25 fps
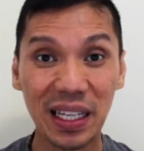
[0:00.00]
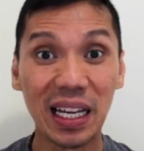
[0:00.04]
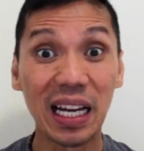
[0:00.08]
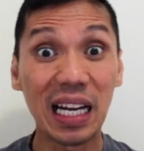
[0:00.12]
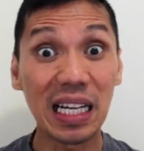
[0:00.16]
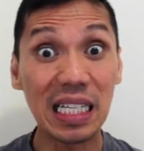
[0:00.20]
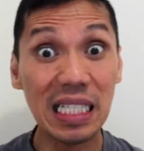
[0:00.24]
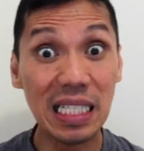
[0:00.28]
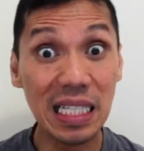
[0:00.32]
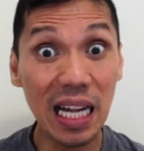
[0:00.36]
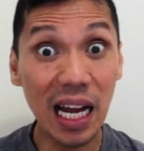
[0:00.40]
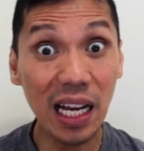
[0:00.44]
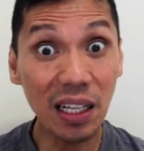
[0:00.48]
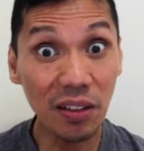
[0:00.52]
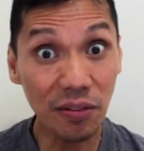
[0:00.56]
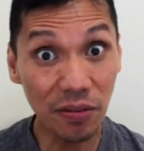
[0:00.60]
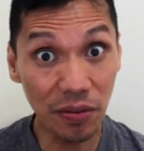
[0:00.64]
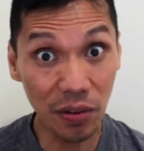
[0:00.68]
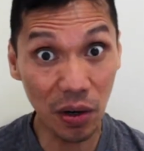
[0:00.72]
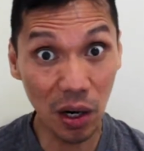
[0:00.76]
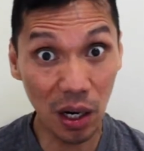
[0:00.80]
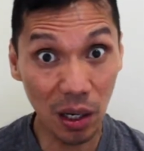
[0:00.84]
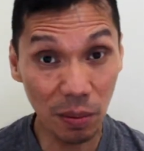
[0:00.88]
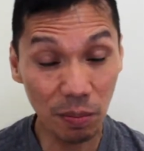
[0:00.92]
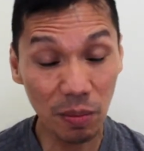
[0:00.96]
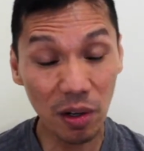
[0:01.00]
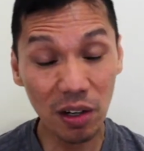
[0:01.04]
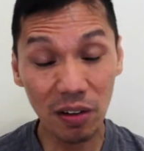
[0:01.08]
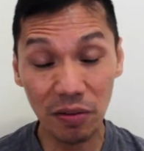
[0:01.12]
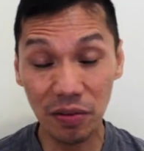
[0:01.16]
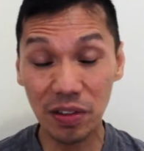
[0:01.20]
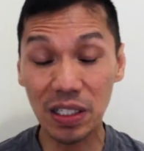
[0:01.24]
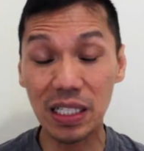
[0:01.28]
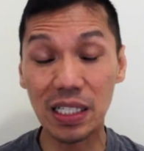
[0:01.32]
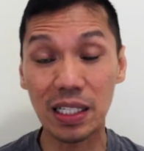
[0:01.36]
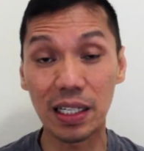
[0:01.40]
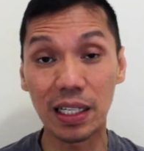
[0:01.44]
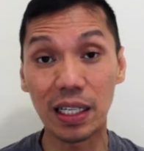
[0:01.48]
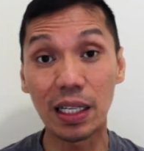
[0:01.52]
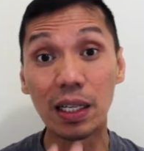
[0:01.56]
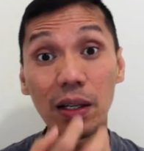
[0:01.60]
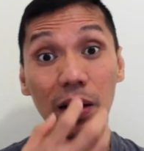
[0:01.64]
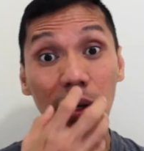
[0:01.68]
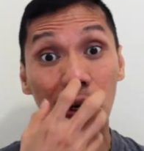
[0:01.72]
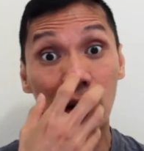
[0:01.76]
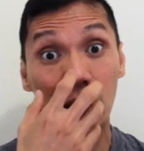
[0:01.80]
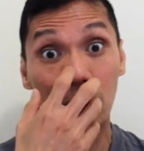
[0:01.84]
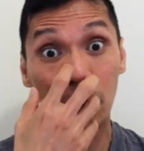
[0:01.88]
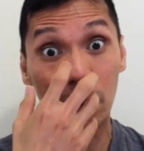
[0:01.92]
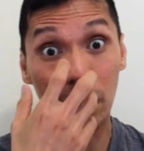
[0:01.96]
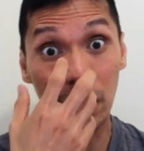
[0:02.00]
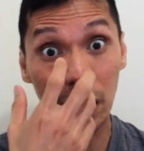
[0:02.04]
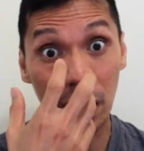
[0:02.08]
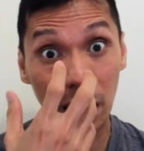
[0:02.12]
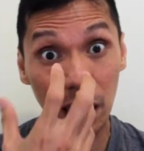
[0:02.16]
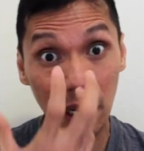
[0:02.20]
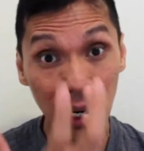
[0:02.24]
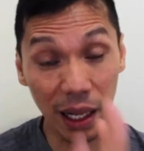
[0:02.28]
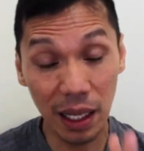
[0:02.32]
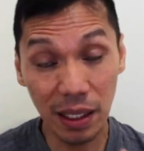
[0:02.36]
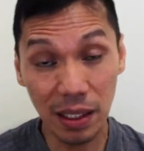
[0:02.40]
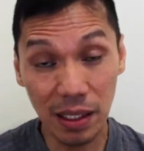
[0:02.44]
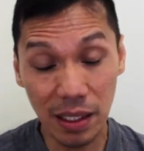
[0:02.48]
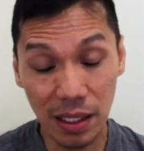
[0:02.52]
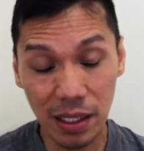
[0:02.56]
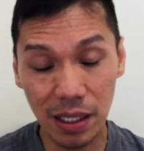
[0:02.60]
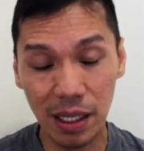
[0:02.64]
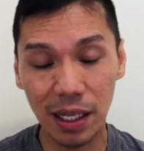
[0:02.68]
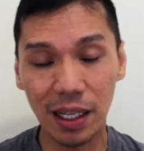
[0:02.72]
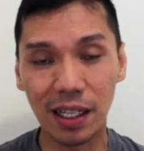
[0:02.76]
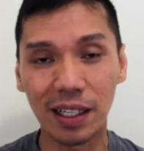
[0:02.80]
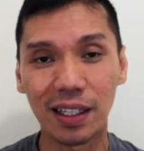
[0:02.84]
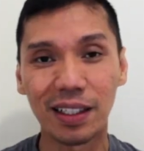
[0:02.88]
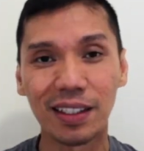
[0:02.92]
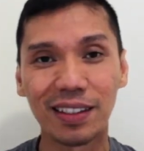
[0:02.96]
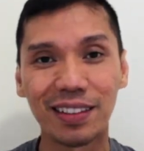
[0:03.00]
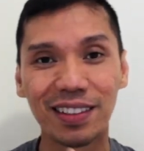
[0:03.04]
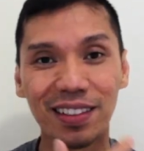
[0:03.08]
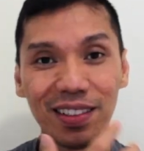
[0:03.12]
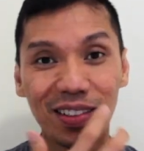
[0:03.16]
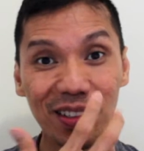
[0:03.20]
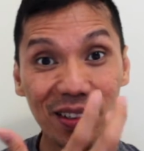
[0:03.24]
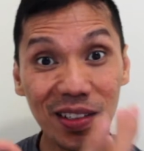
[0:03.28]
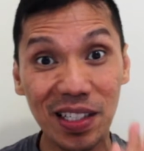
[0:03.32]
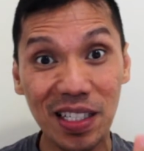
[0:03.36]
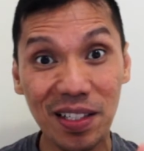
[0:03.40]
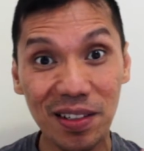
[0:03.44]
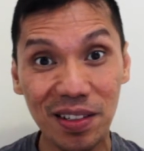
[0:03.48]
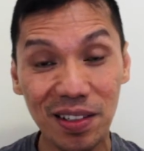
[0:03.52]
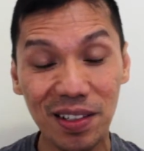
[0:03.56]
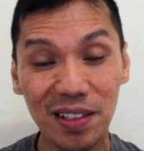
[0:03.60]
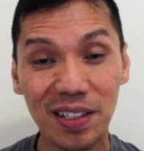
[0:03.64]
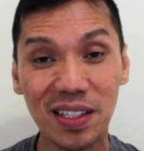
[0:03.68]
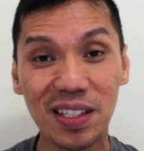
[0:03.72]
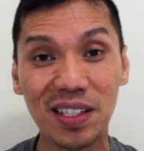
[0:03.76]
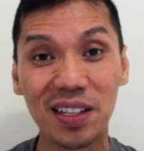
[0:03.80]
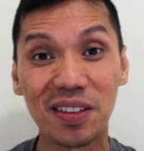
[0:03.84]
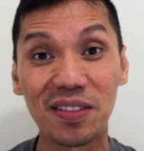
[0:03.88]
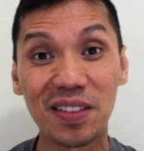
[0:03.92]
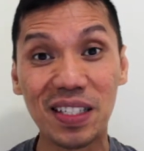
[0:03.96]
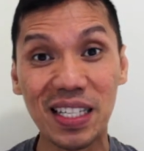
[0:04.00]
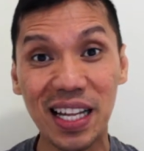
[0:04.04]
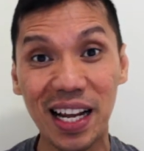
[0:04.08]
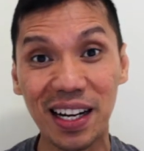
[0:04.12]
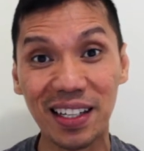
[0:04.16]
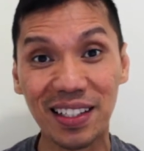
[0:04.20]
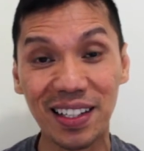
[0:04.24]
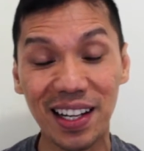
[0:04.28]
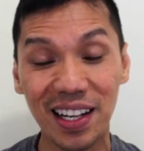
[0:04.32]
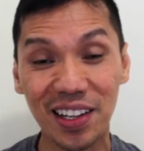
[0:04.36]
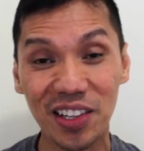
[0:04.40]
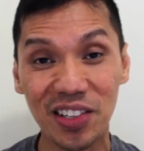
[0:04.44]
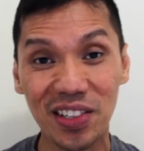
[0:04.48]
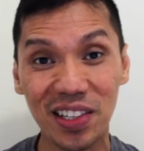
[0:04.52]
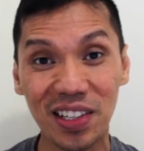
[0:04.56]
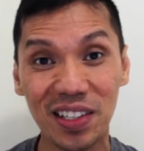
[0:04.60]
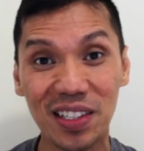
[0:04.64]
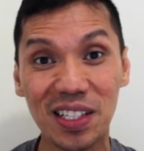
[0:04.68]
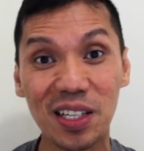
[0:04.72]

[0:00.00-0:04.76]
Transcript: Aside from, obviously, we're cleansing the nostrils of stagnation.